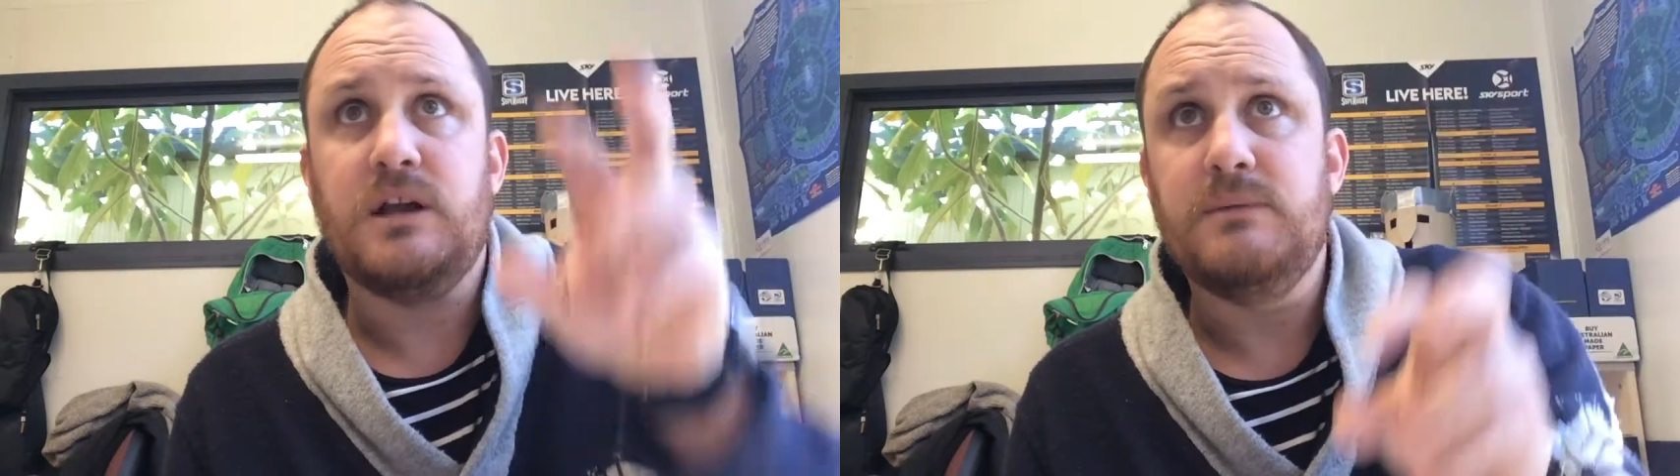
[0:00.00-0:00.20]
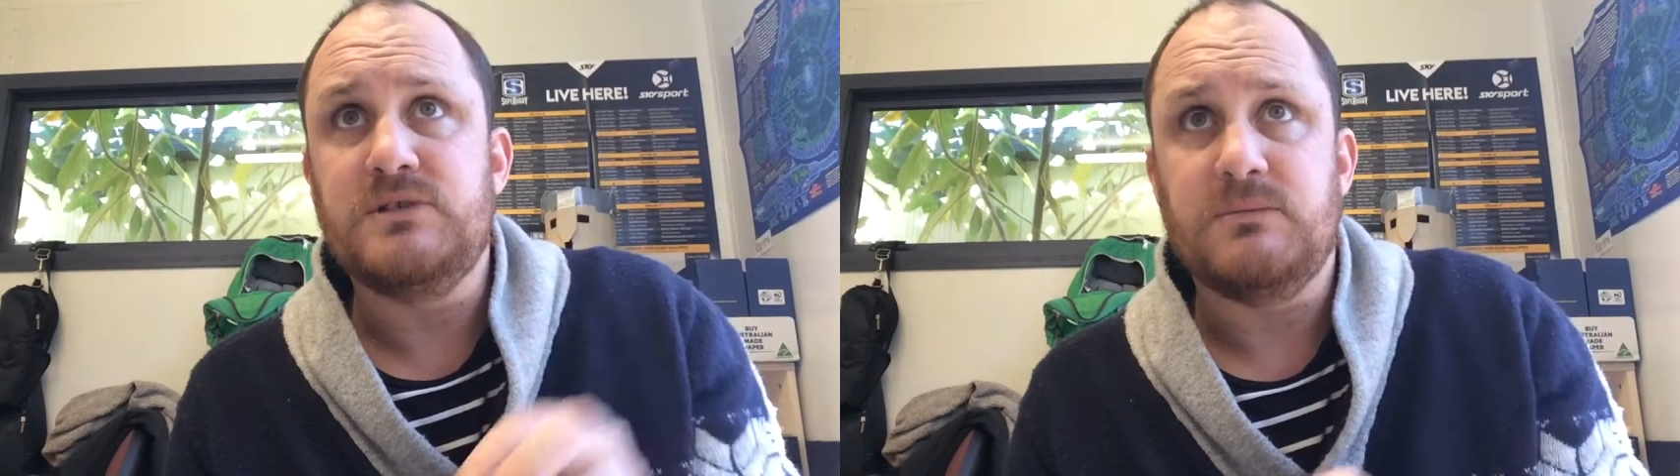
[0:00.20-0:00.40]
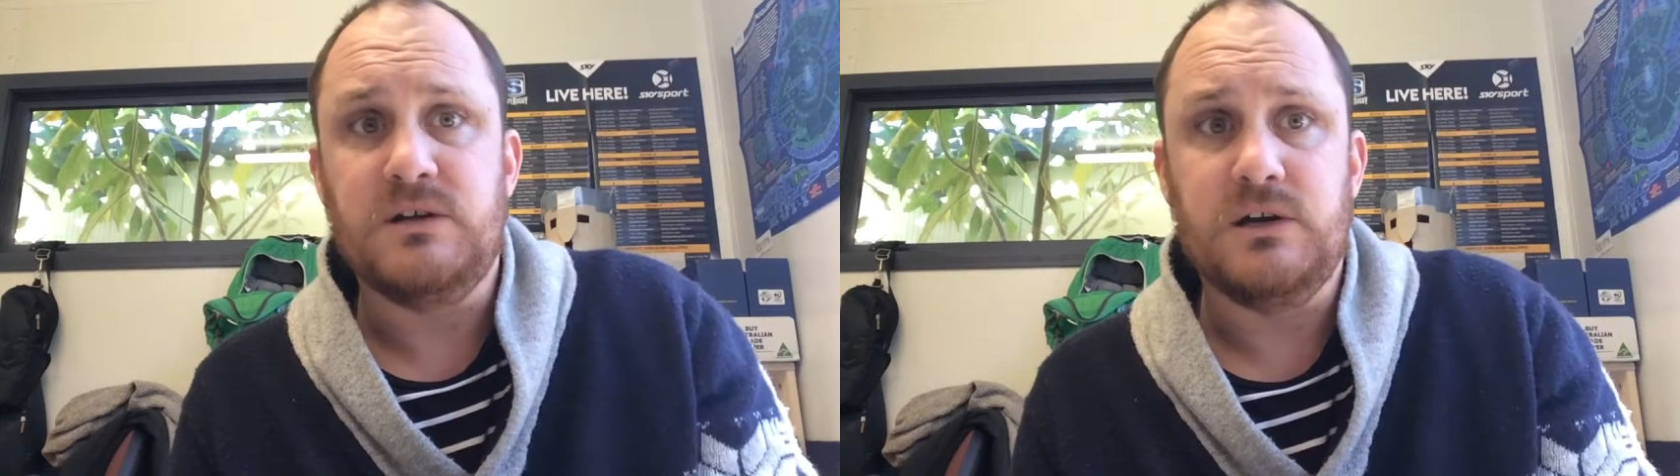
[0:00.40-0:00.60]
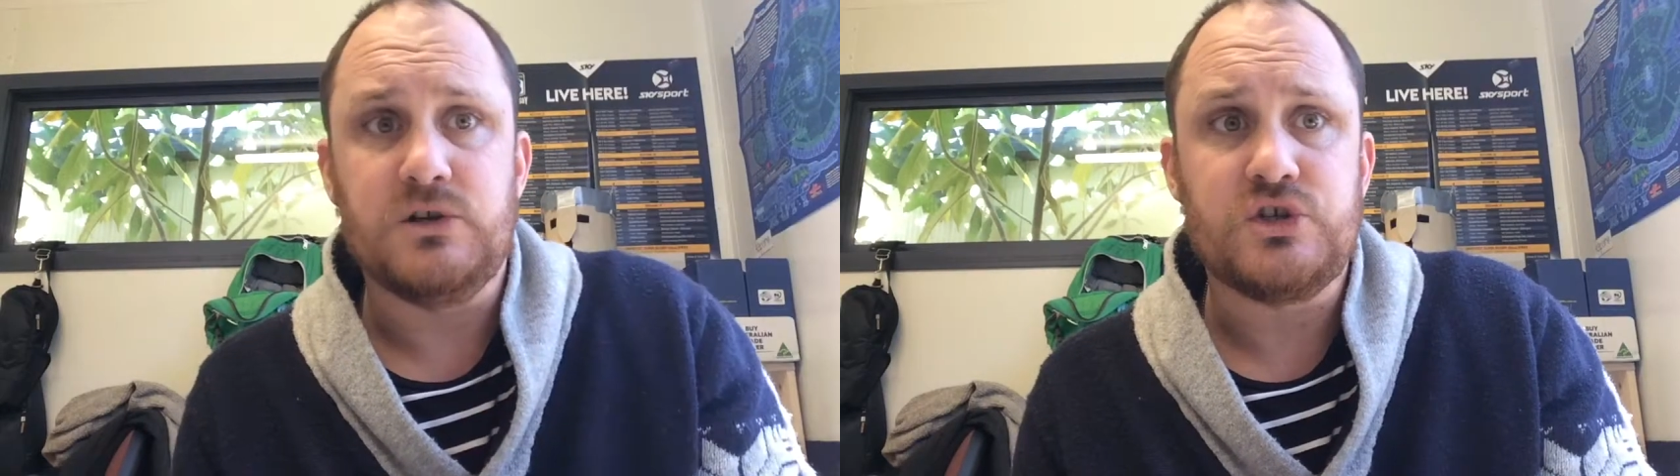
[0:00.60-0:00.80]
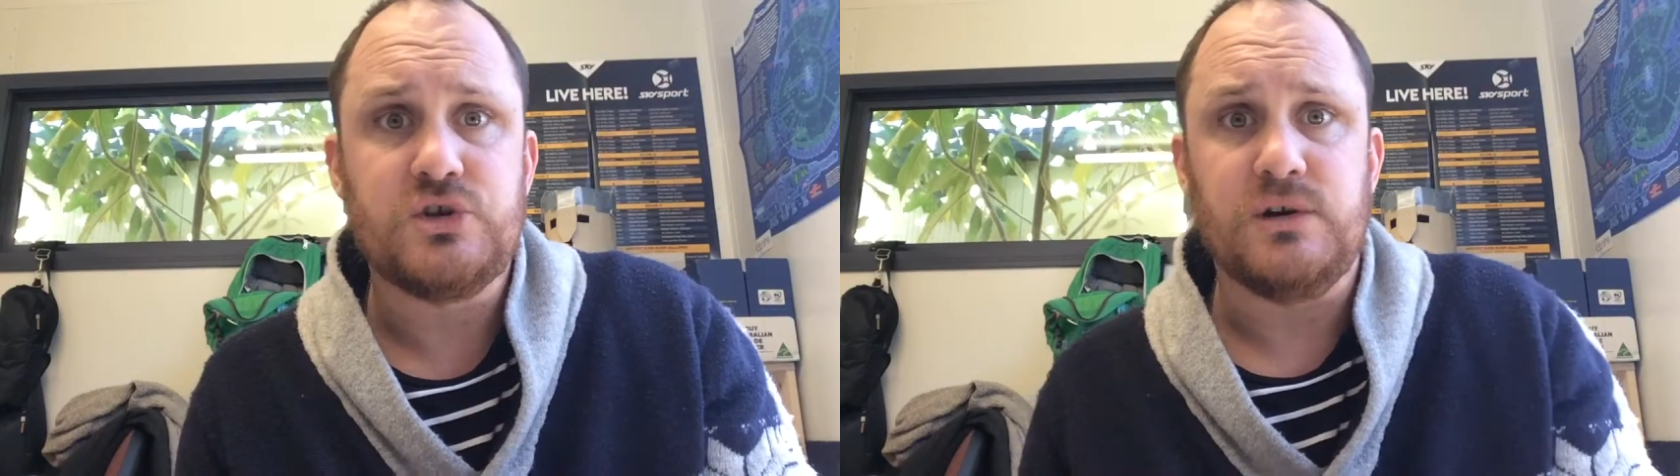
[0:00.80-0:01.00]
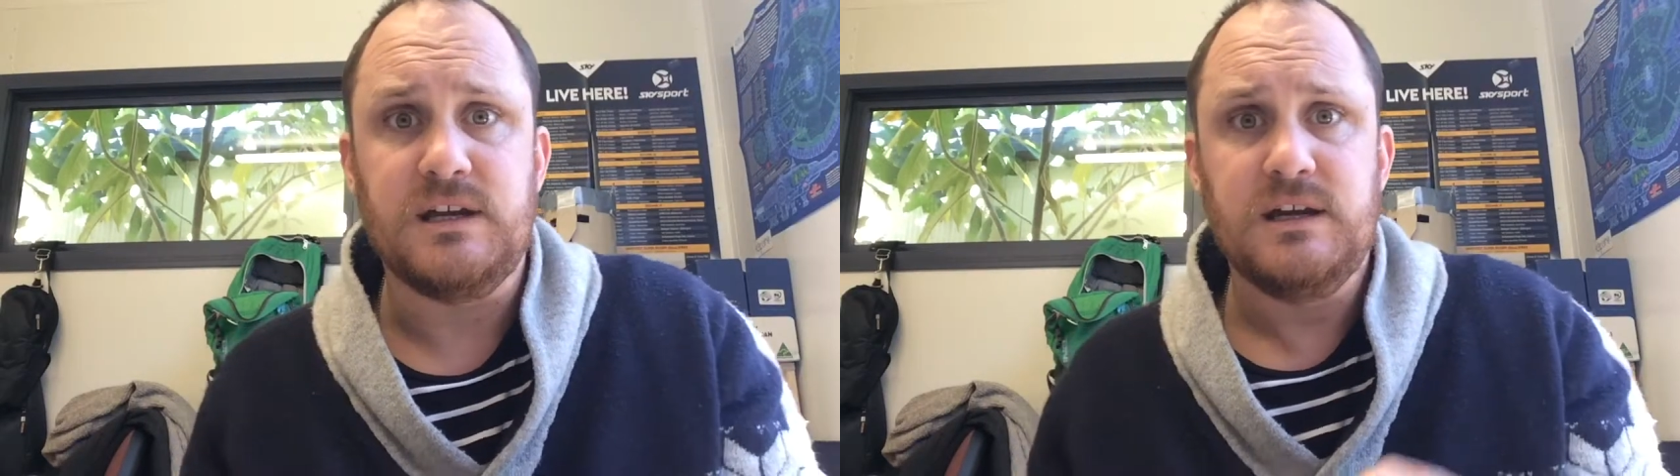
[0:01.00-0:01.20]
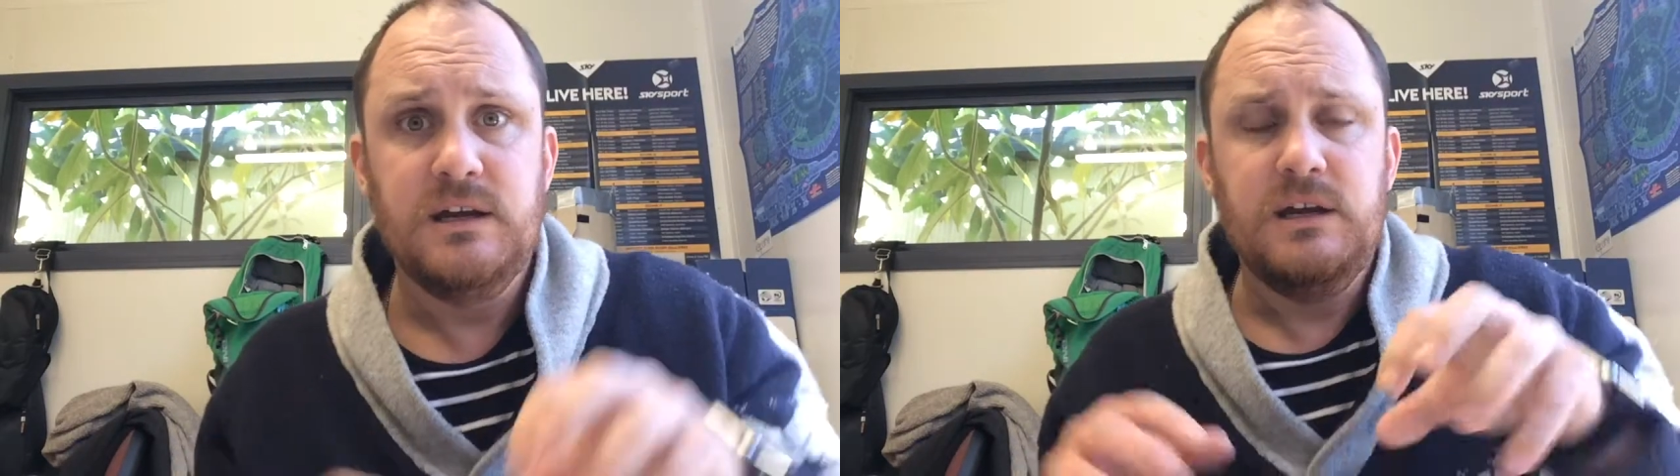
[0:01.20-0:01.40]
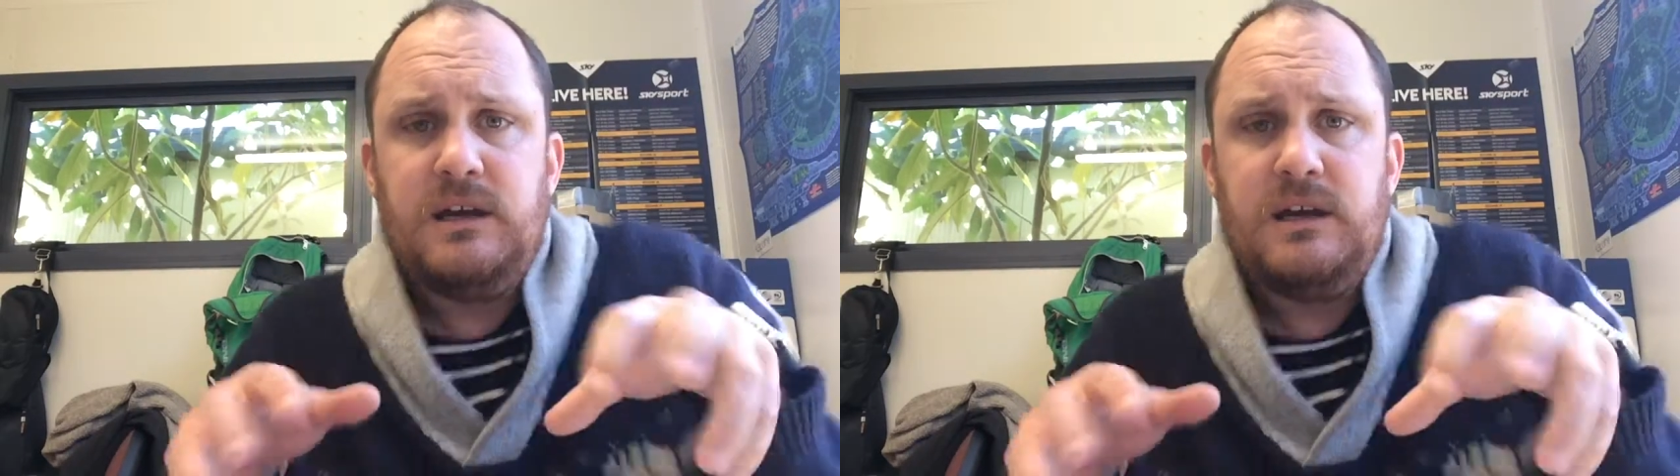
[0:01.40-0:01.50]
climbs up the nearest tree,